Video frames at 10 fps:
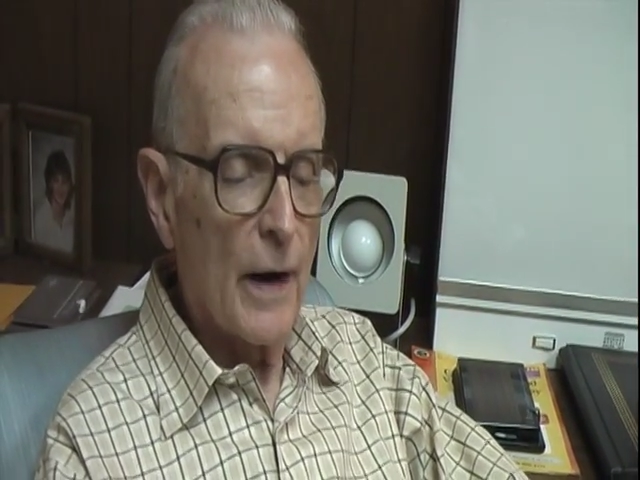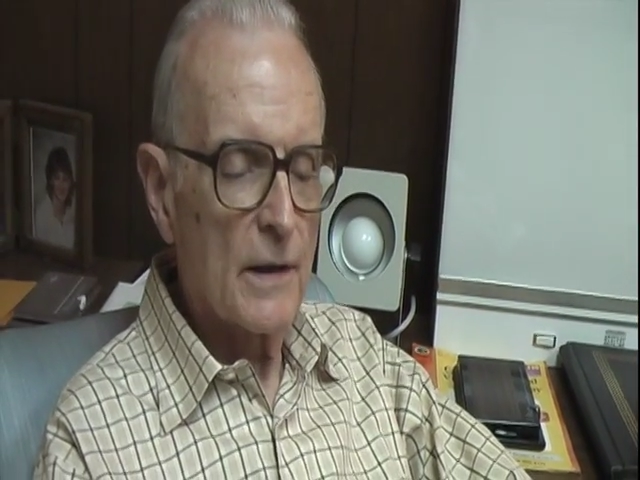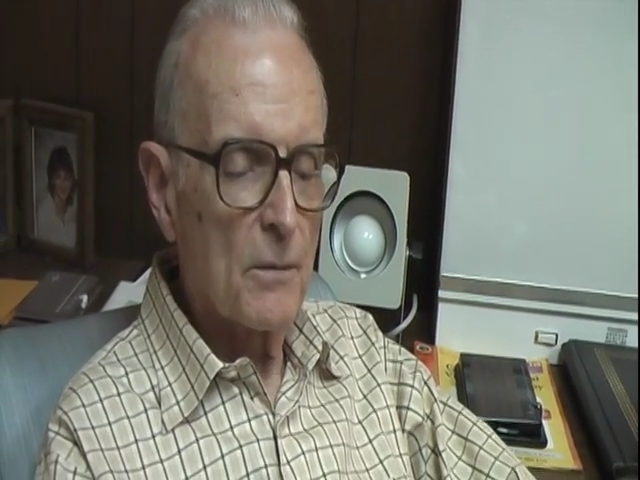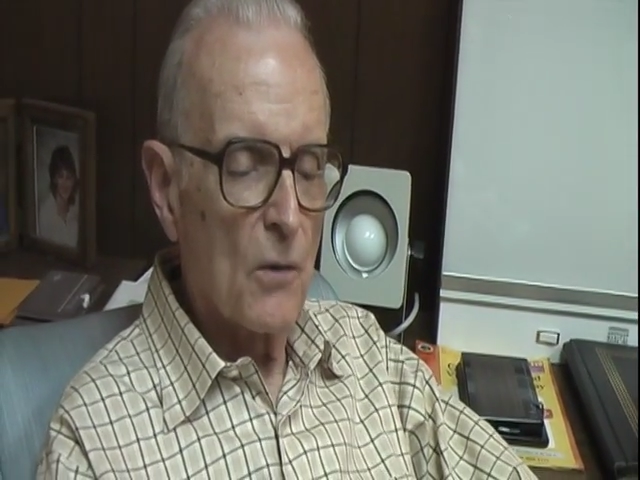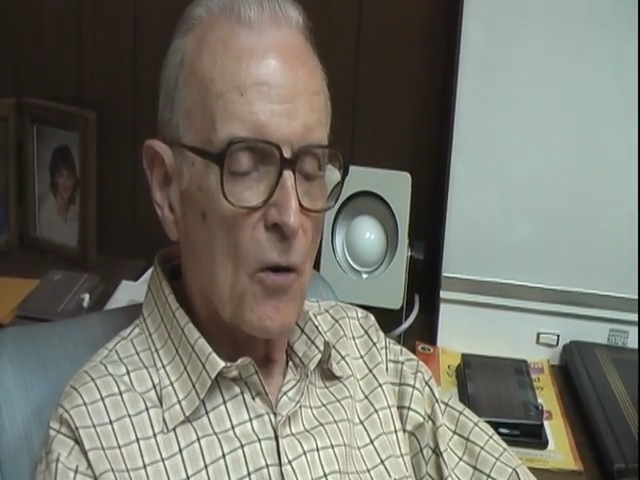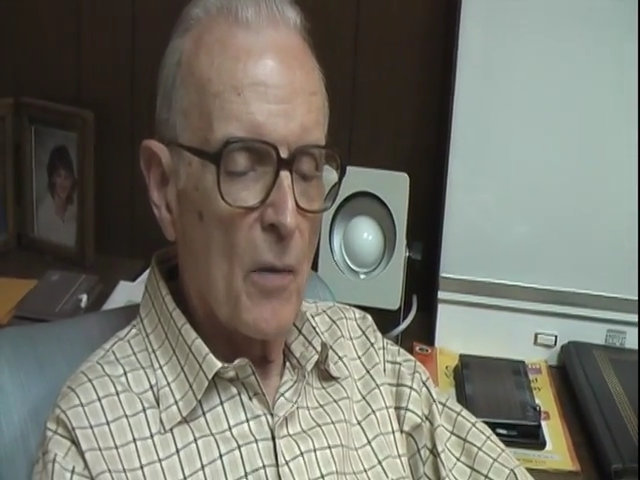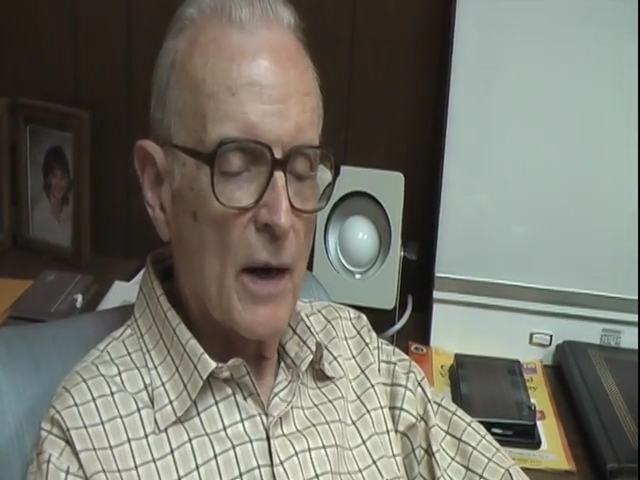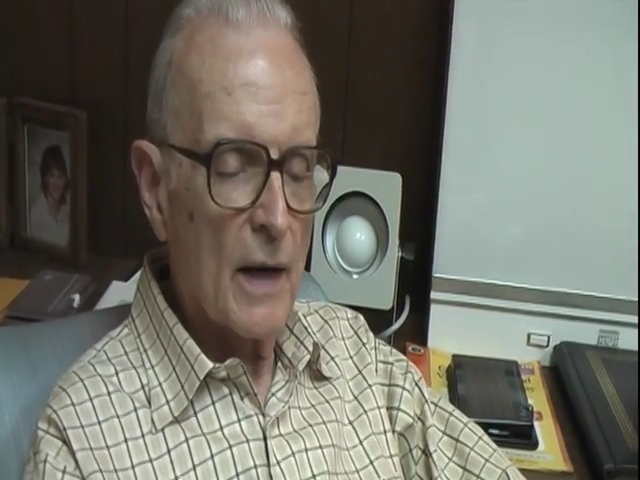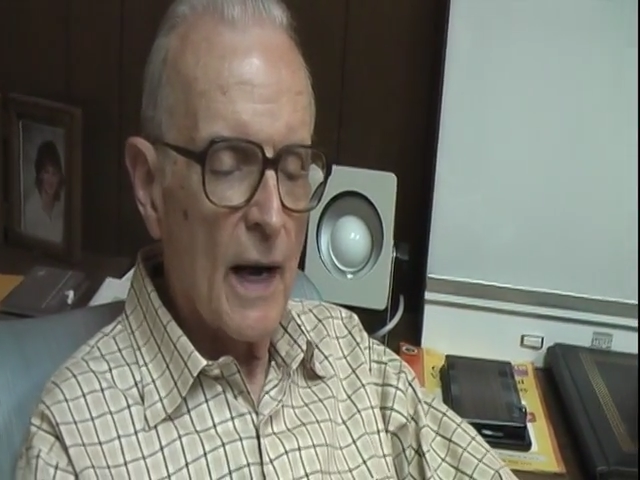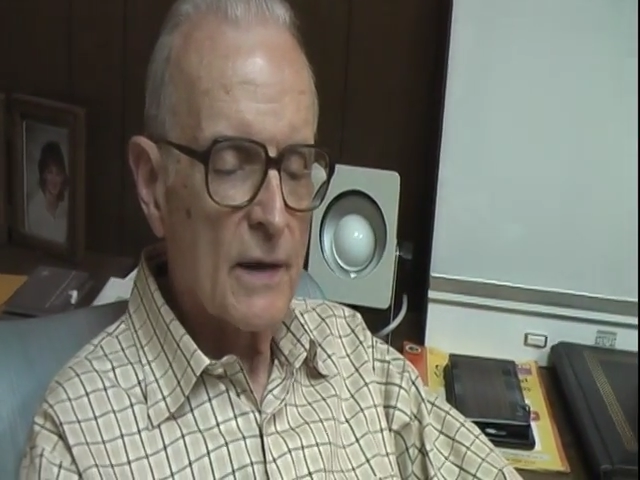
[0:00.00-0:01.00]
at the
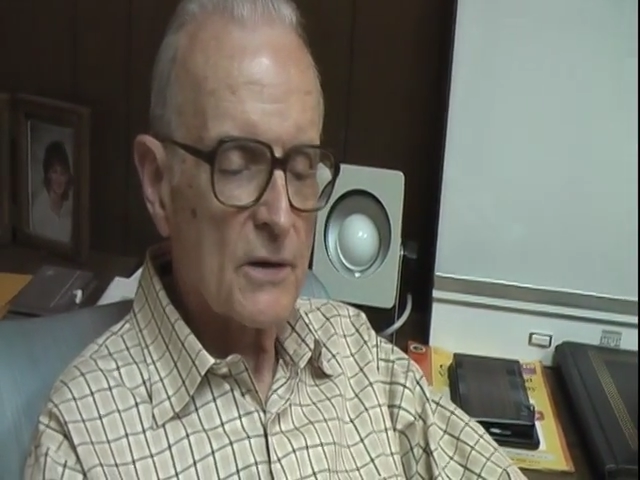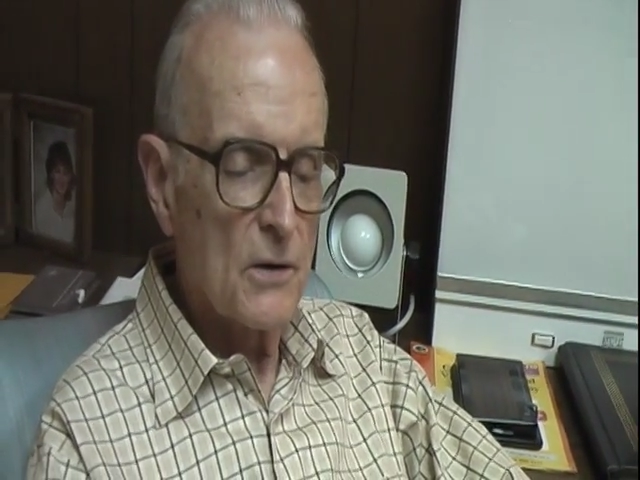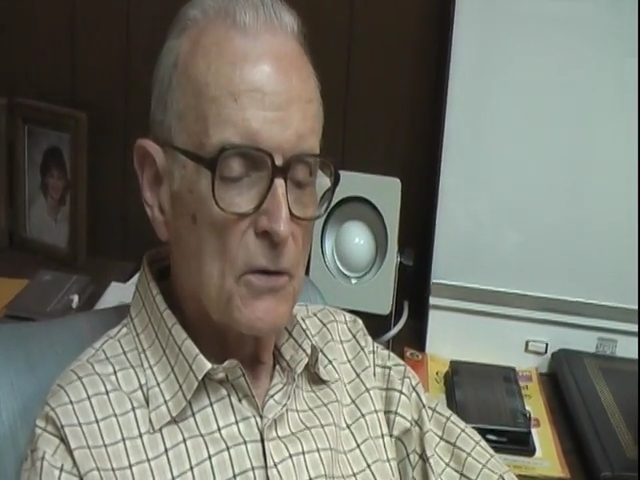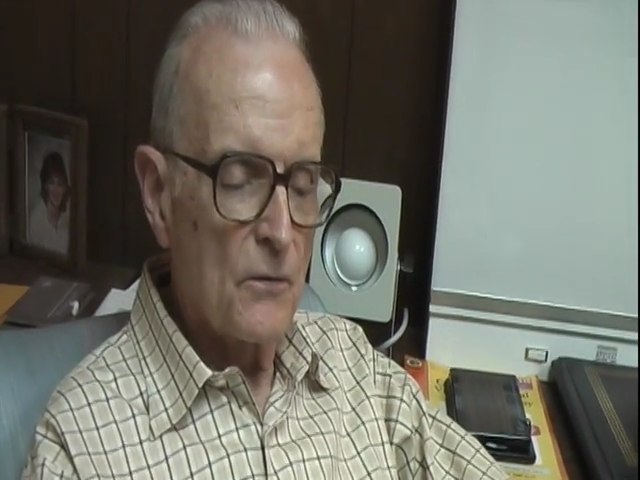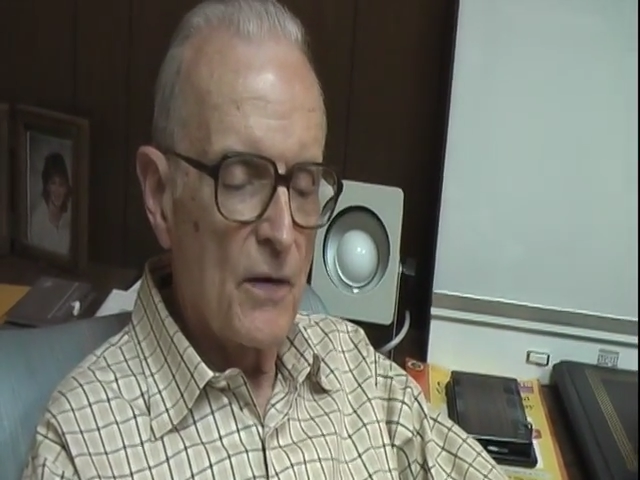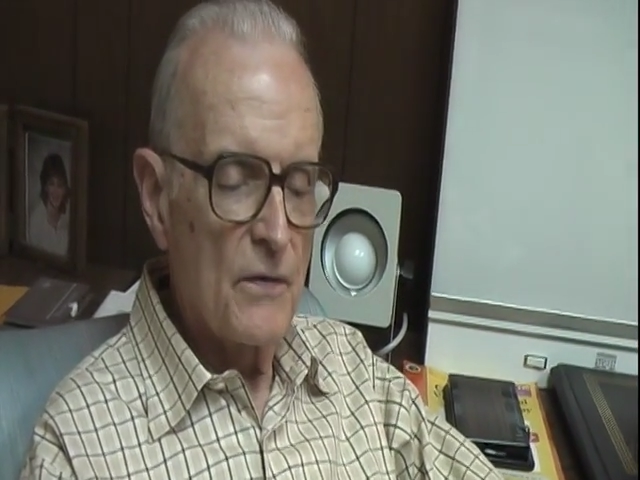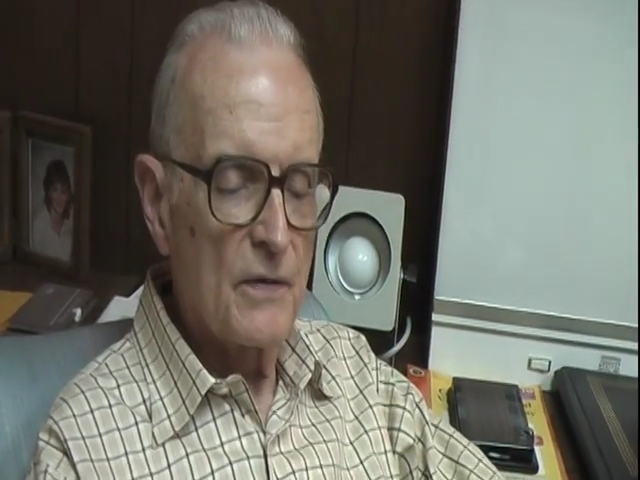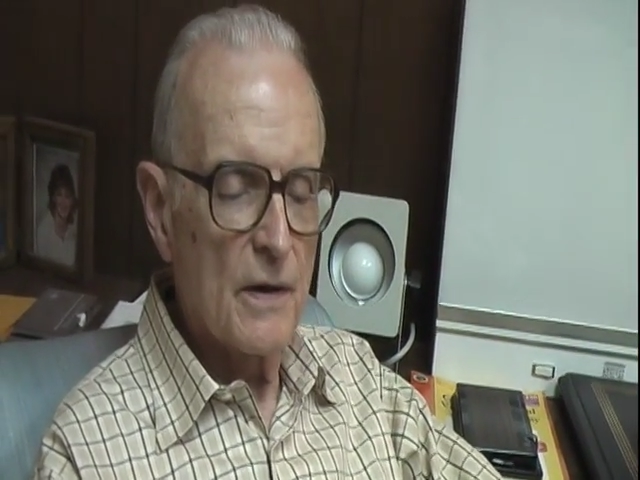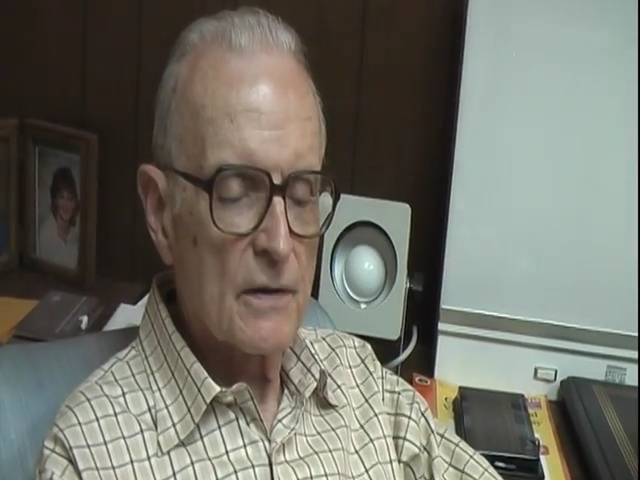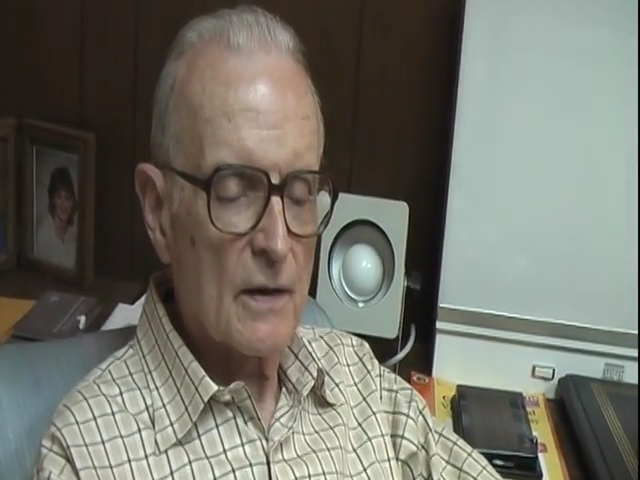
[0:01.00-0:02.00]
Beaumont High School
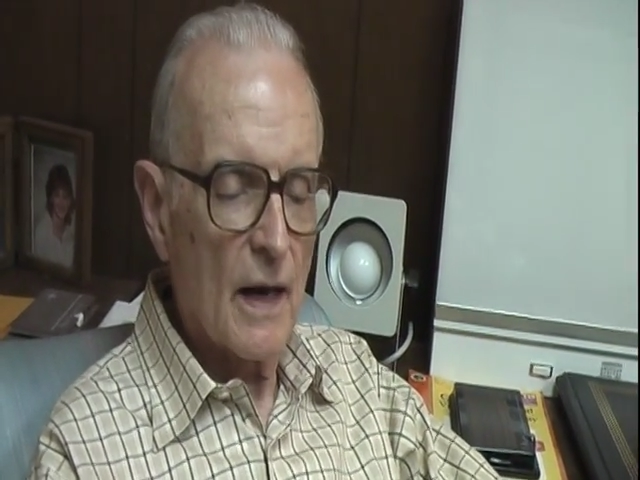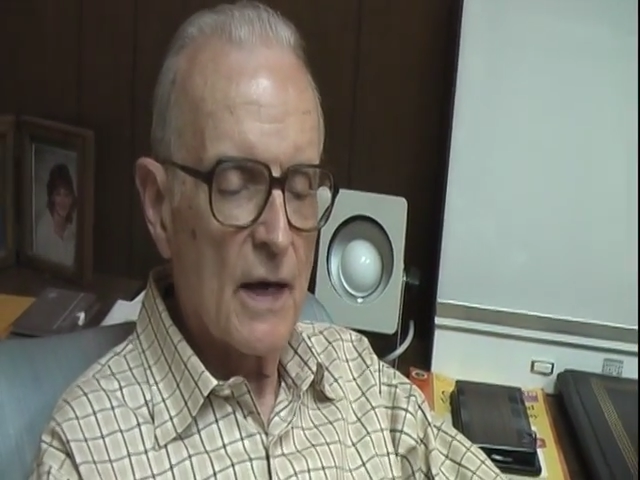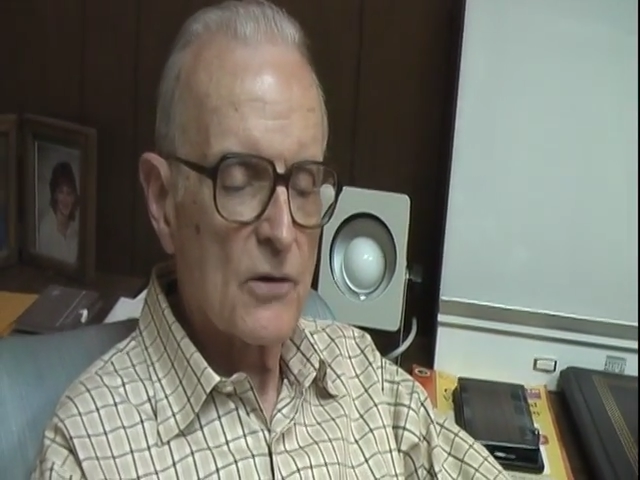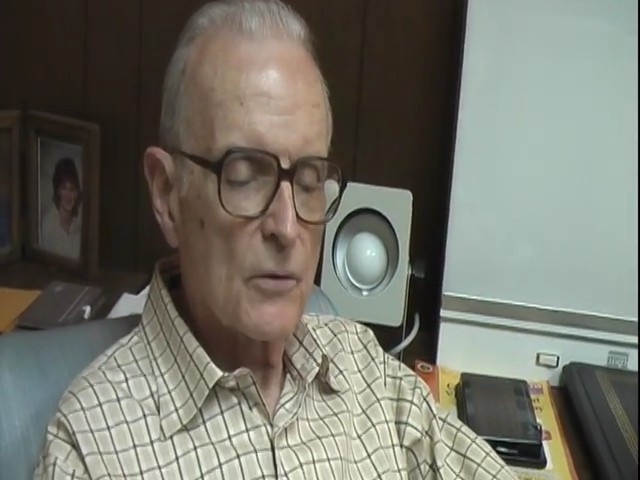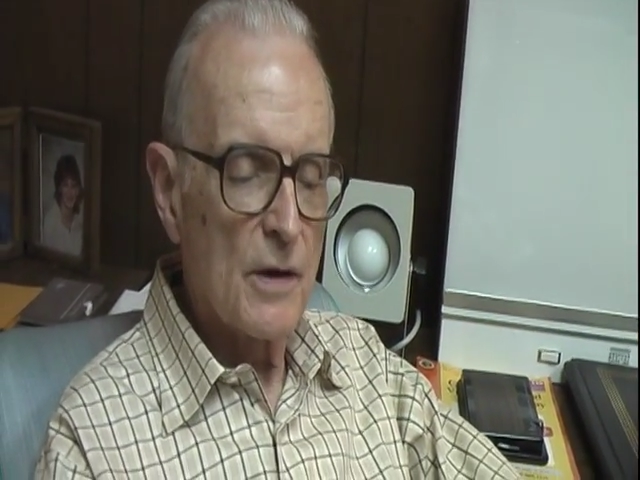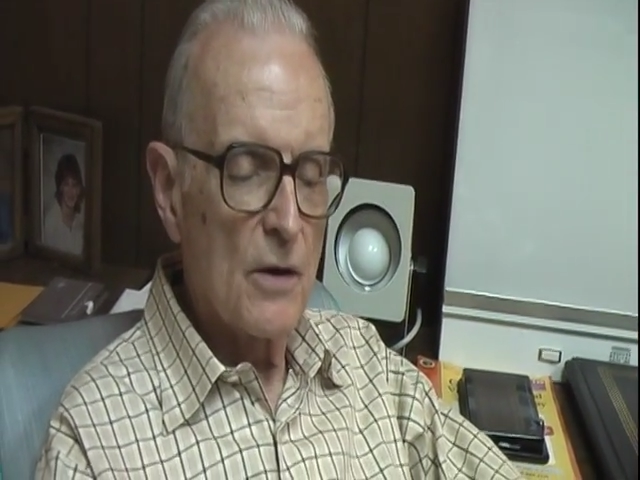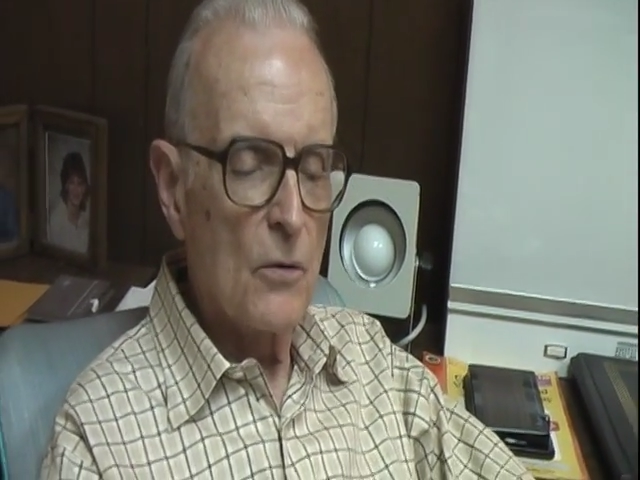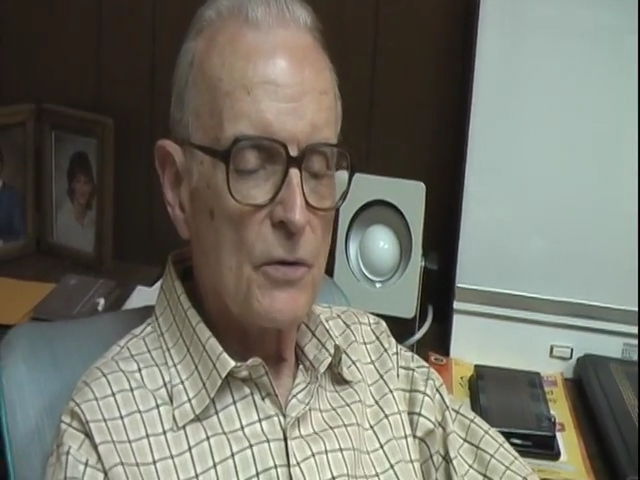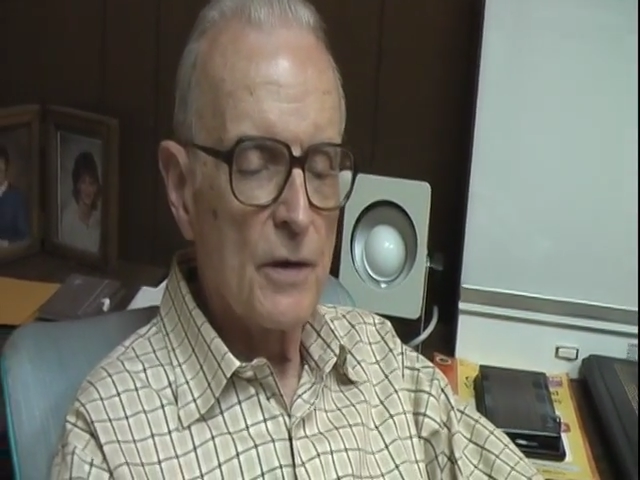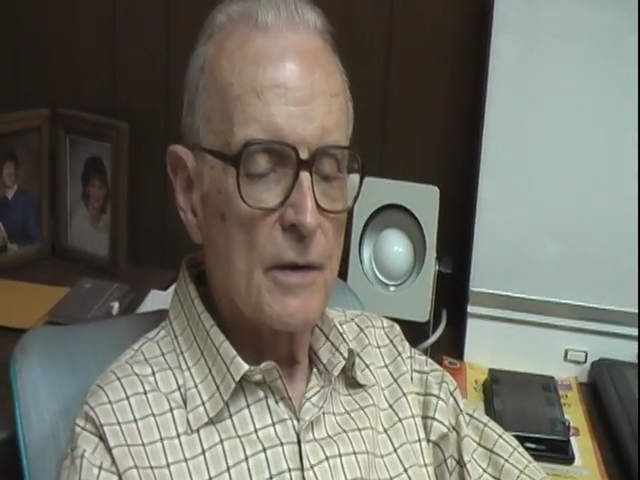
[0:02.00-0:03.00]
50th class
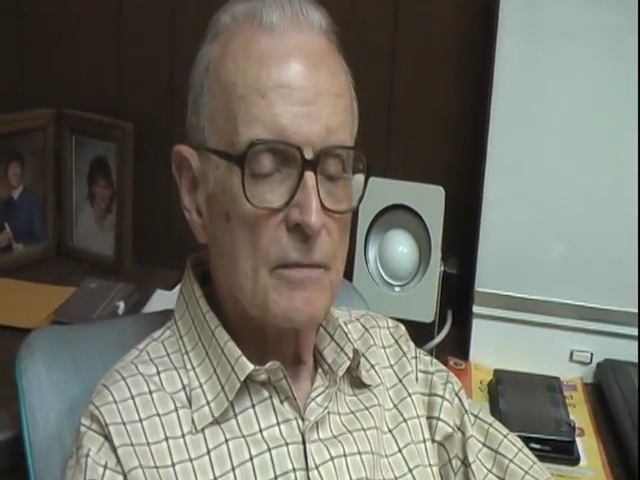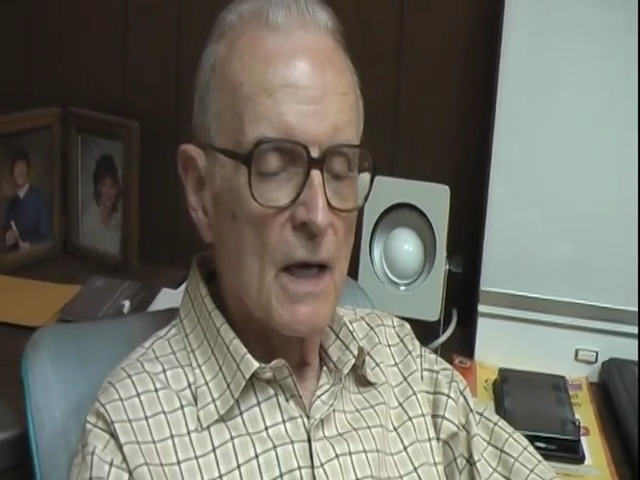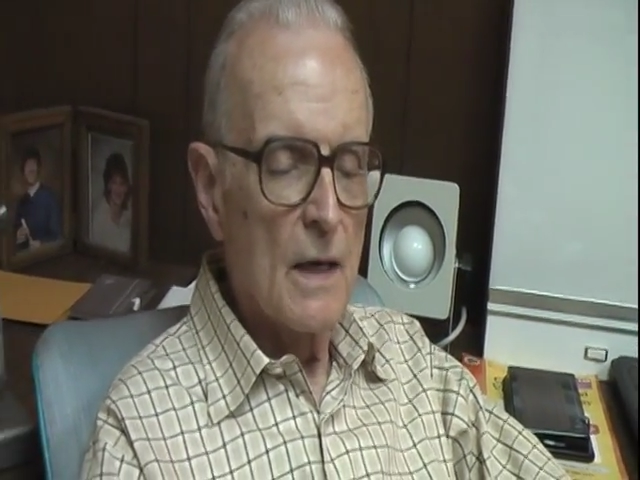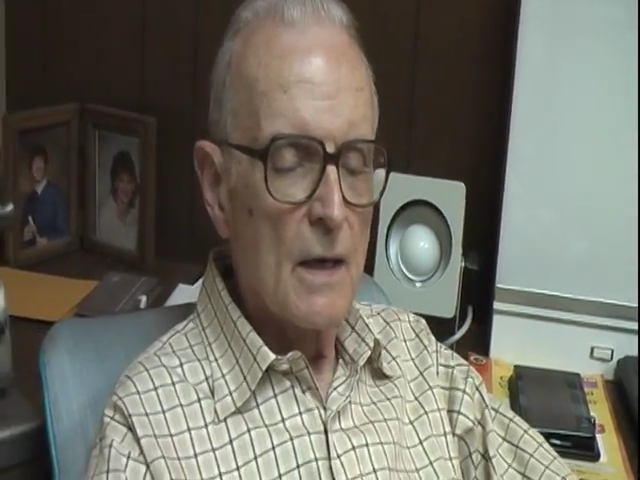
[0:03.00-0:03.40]
reunion